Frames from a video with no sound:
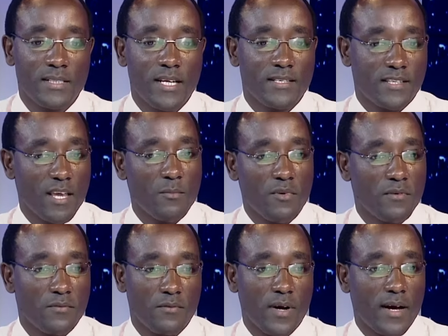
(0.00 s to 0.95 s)
The same
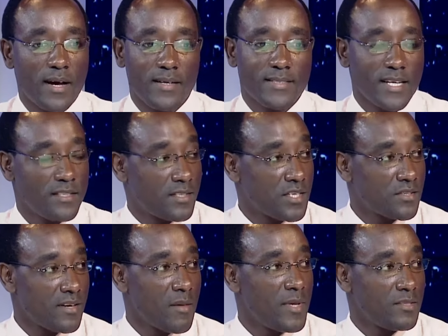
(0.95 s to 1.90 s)
with
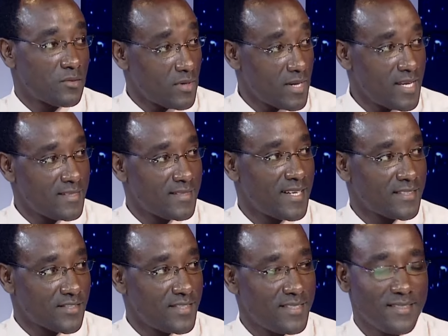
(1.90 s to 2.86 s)
sanitation, I mean toilets,
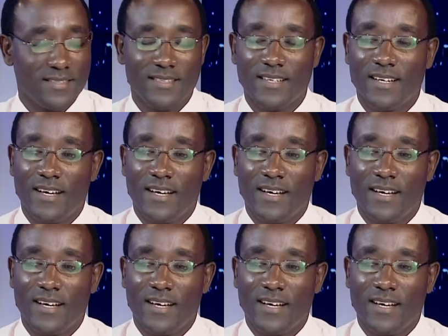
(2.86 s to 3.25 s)
latrines,